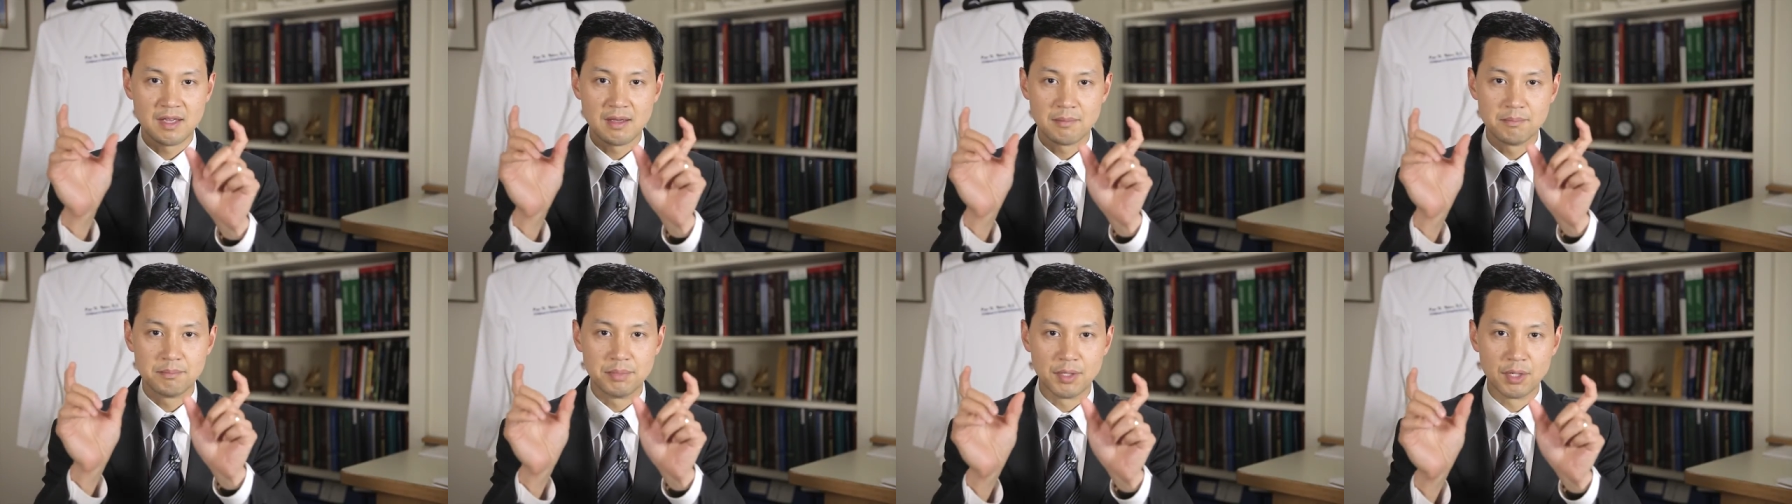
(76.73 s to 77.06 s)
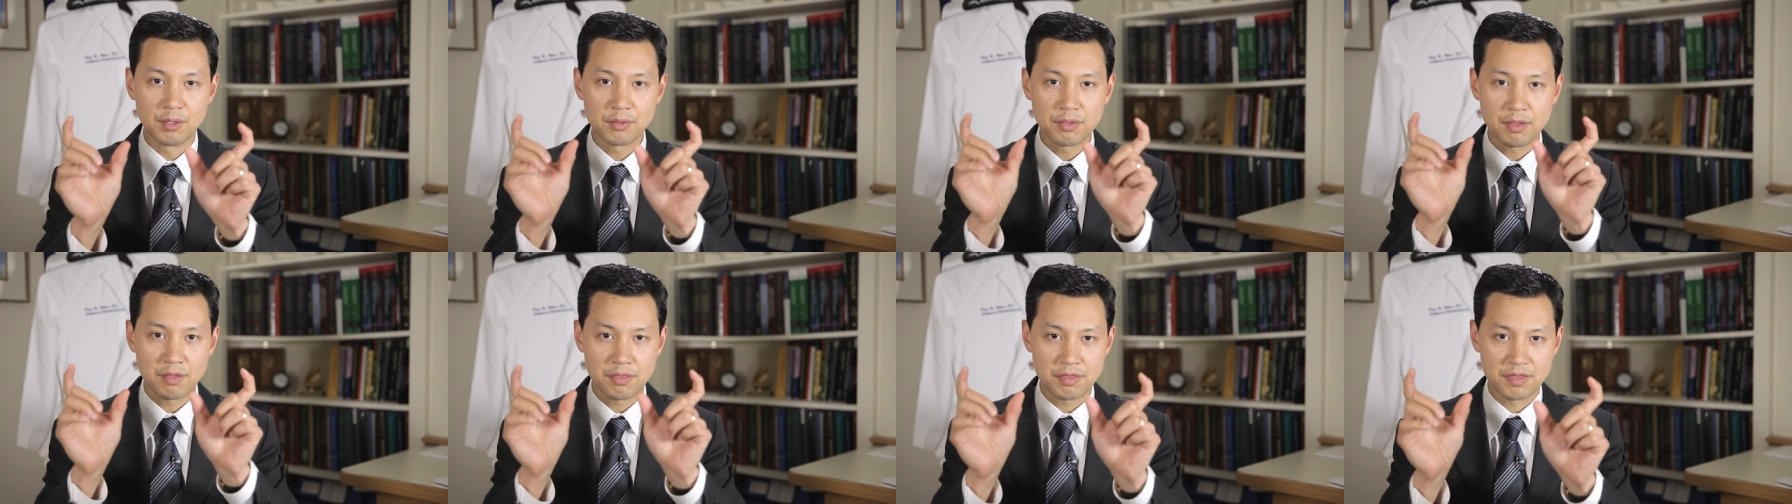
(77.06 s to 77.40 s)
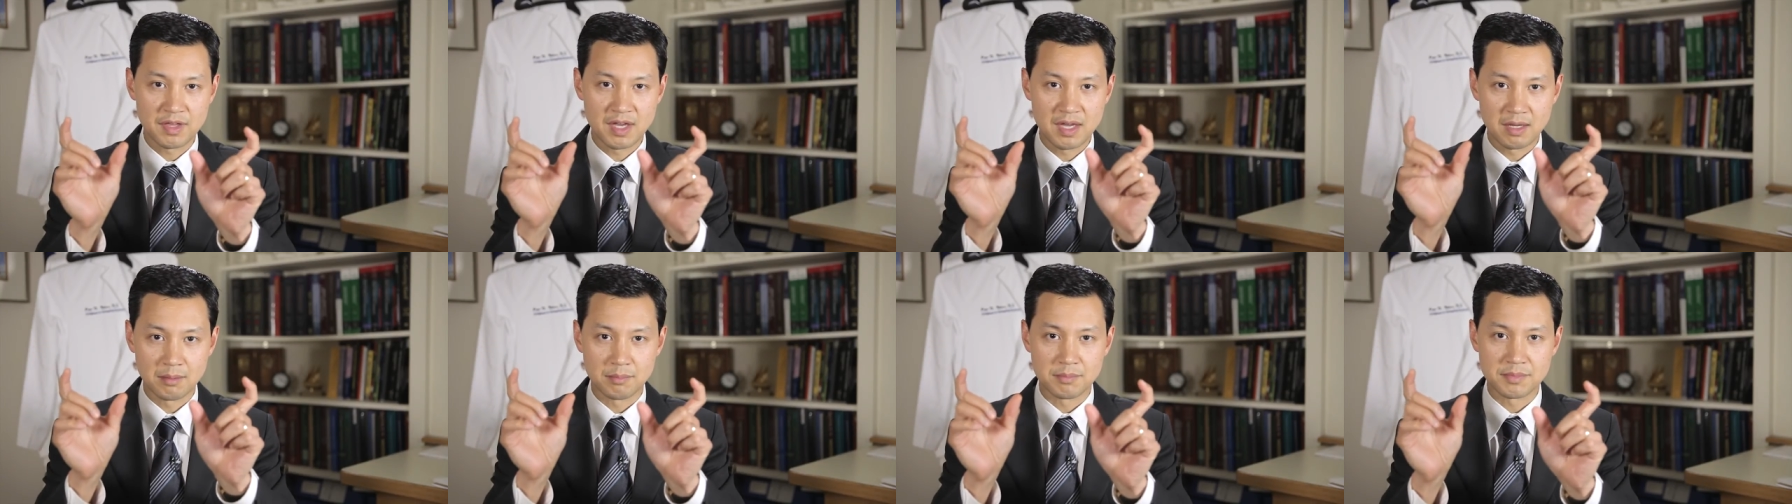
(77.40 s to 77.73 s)
both
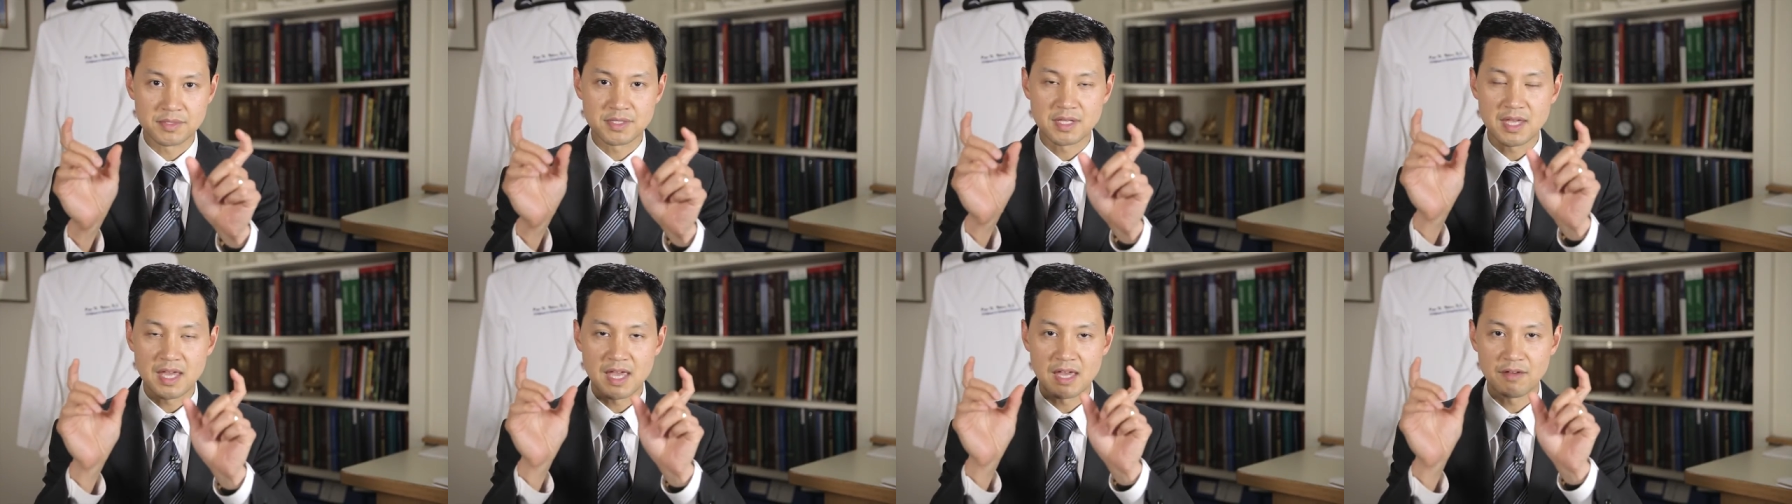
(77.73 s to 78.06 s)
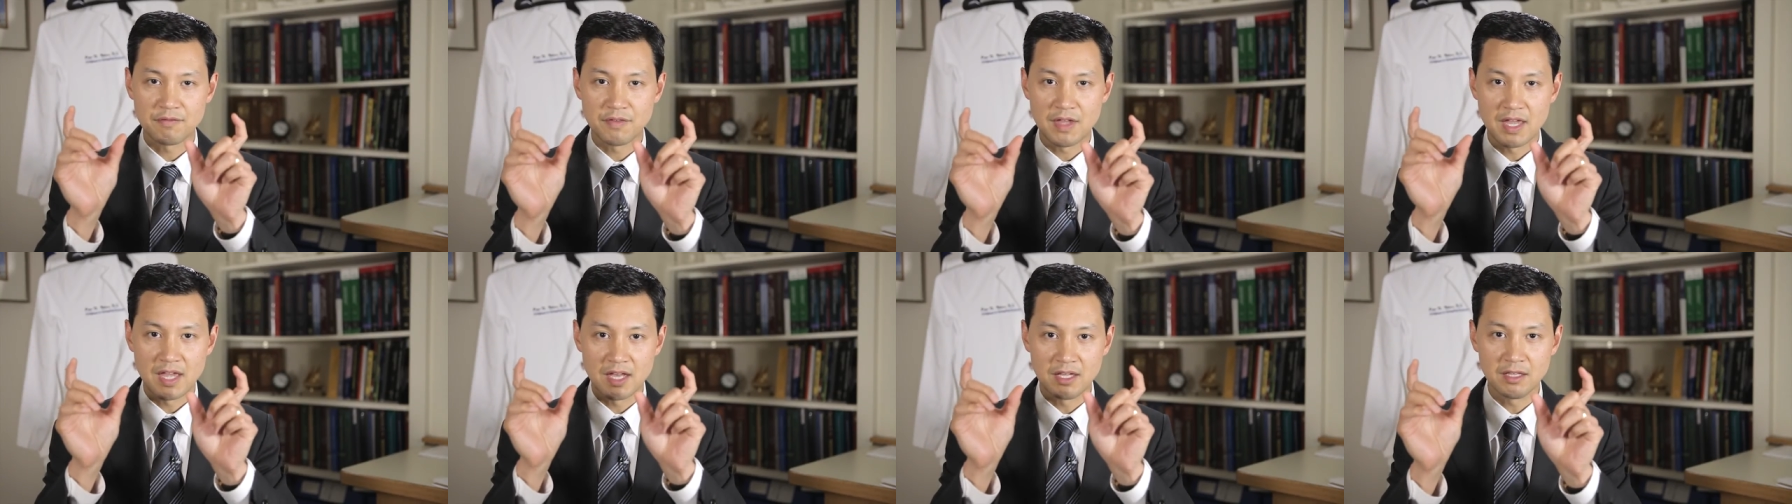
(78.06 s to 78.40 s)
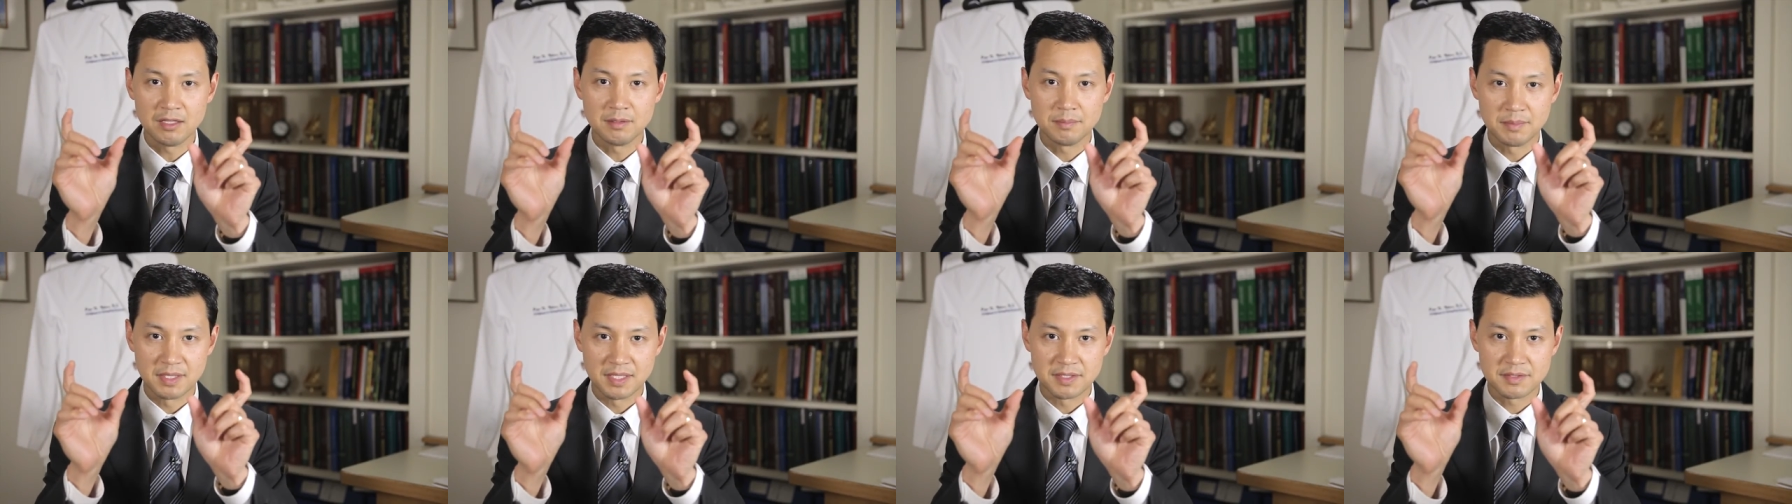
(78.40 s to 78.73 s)
thumbs have
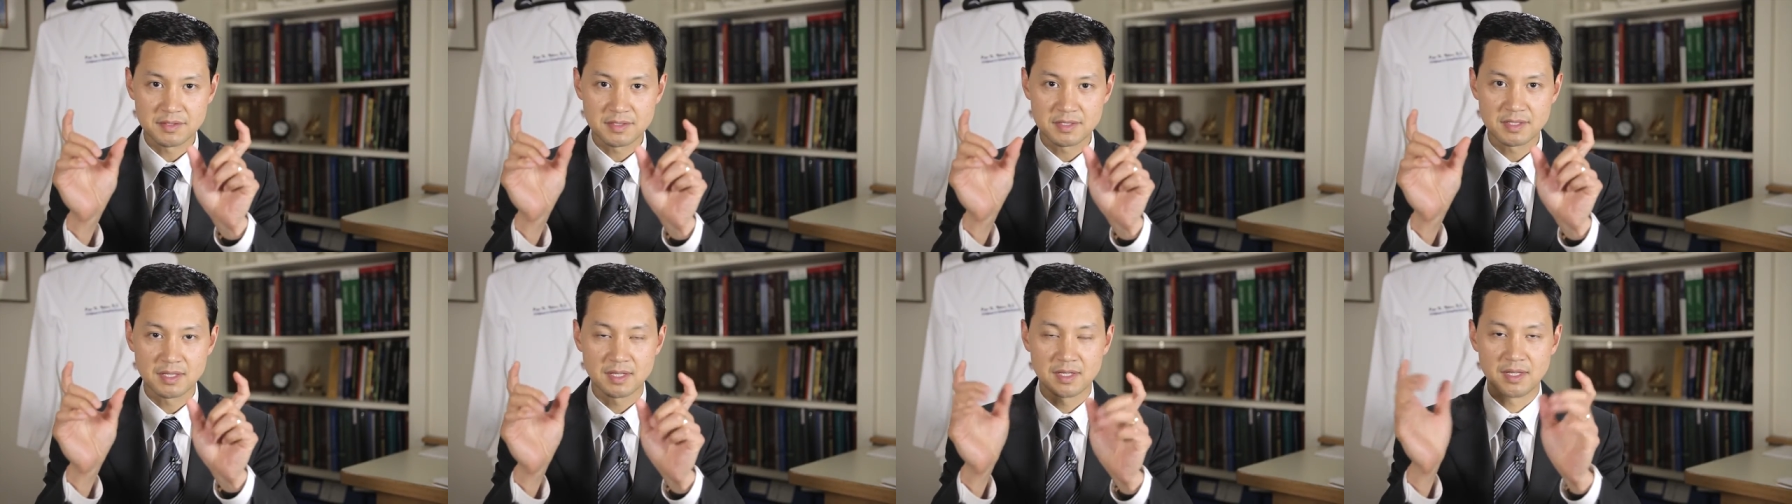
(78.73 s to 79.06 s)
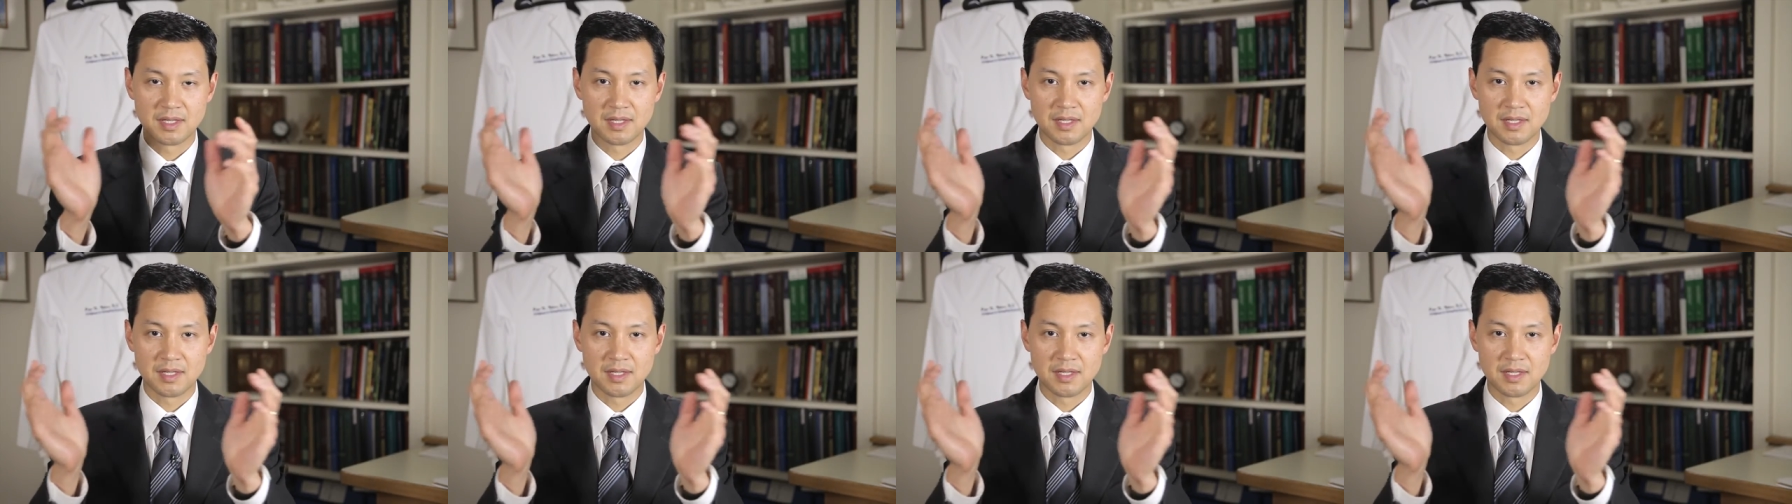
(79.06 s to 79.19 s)
elements